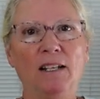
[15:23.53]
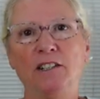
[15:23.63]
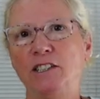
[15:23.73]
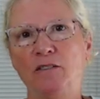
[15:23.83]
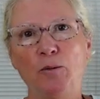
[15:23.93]

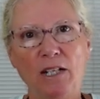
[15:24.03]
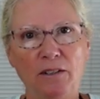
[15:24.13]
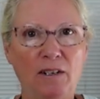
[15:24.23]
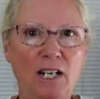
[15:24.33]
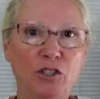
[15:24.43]
there's different
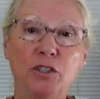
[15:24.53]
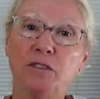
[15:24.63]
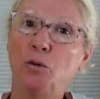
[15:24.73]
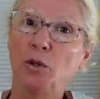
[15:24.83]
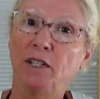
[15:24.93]
manufacturers
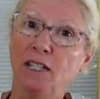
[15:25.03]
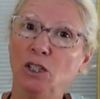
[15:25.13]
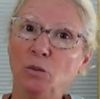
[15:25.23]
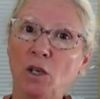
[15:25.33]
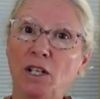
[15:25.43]
for the
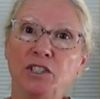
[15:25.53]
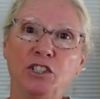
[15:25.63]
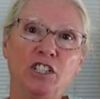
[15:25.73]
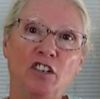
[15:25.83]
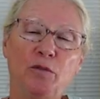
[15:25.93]
kiln wash and
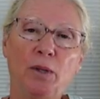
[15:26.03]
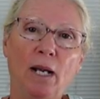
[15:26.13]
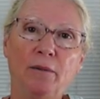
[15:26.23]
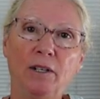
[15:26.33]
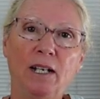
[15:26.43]
shelf
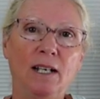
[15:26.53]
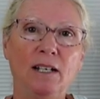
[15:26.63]
primer.